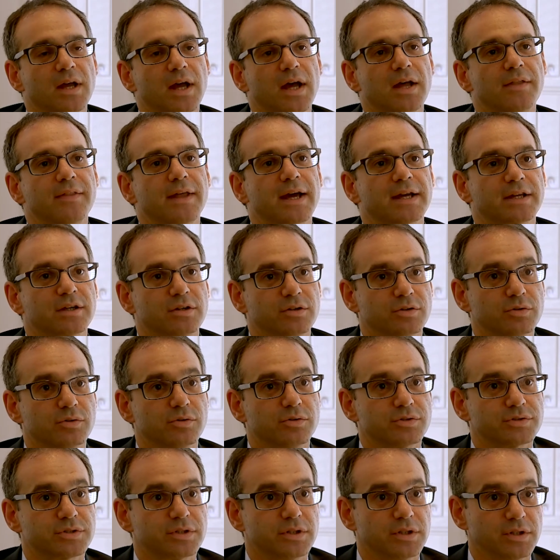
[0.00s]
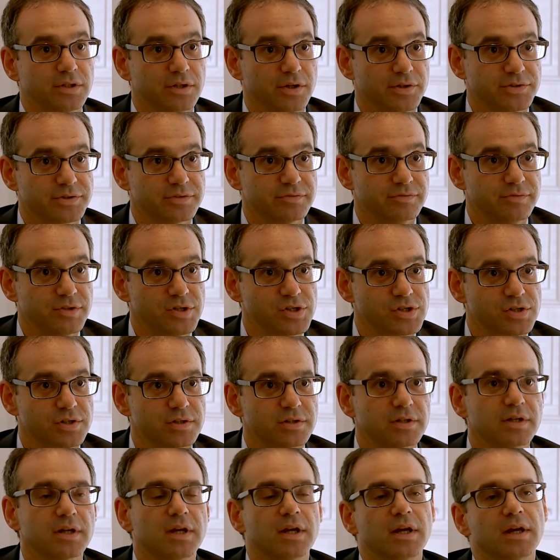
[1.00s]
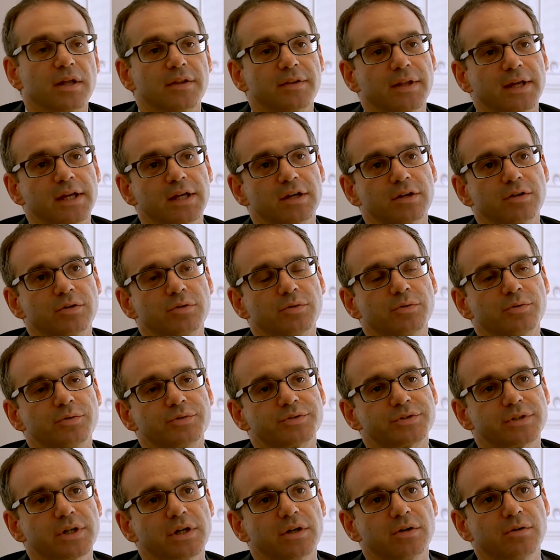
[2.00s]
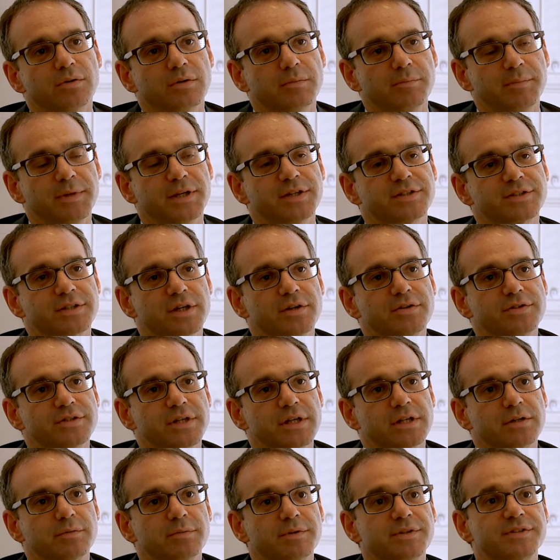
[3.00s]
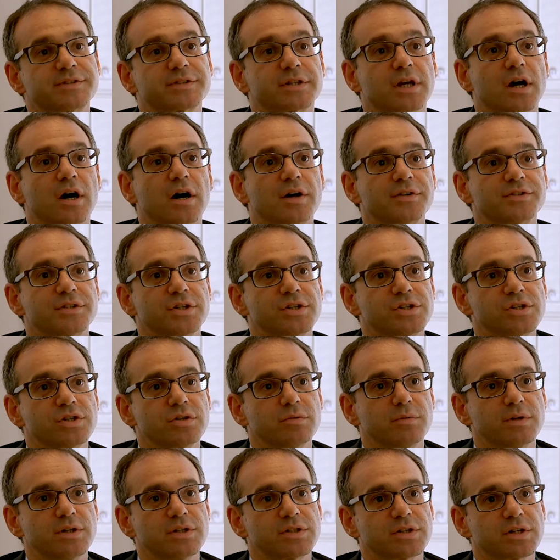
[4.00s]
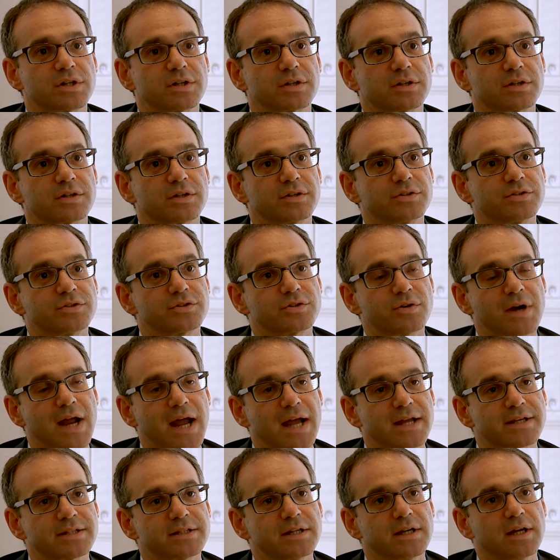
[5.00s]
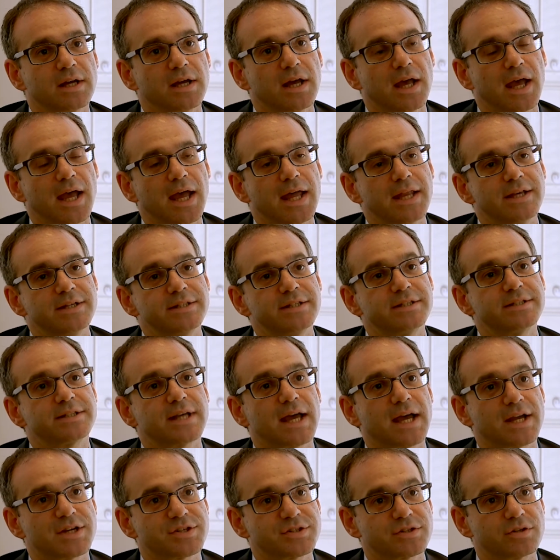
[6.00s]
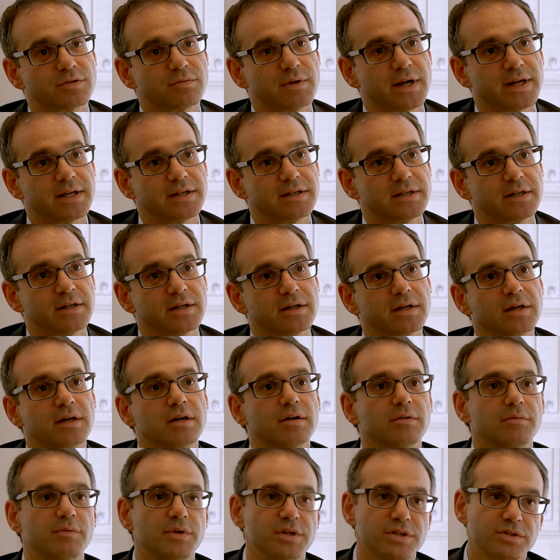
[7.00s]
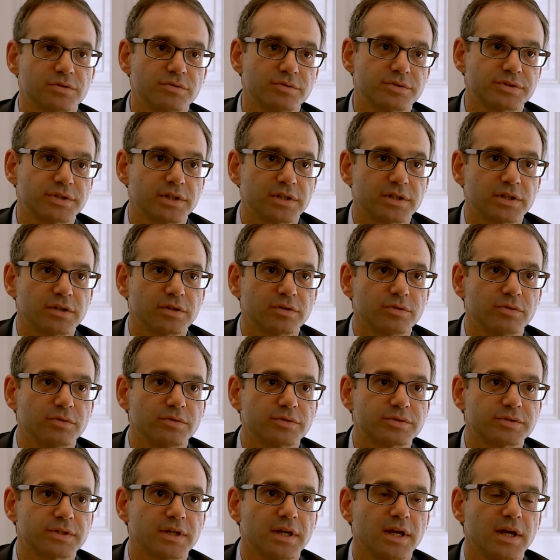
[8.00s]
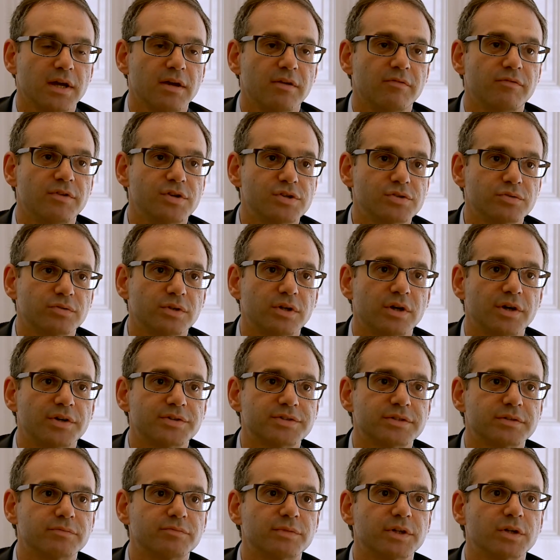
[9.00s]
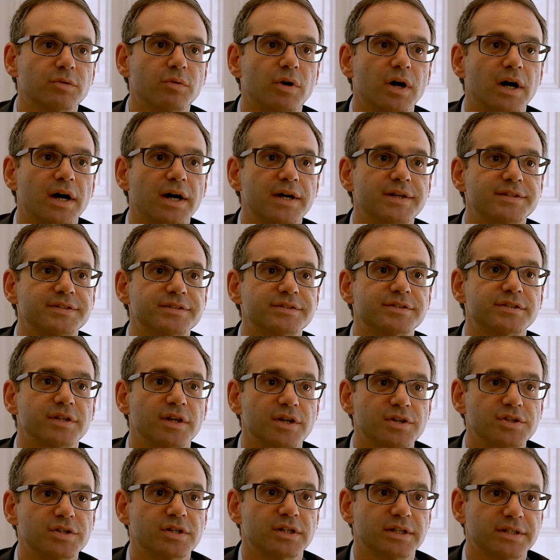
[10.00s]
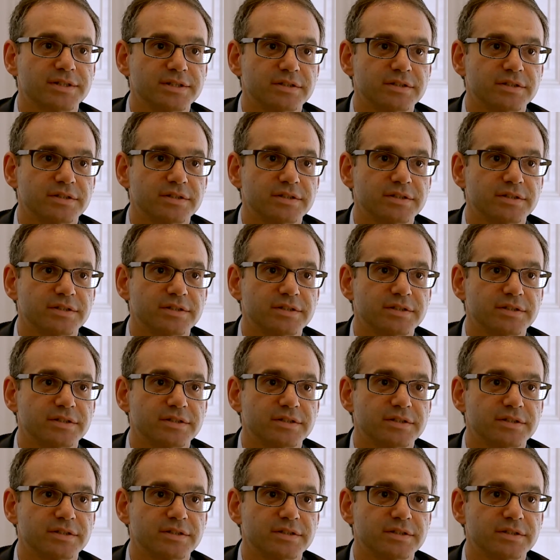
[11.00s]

And that can cause loss of vision. They can also be associated with scar tissue, which can contract and detach the retina, which also can cause visual loss and requires surgical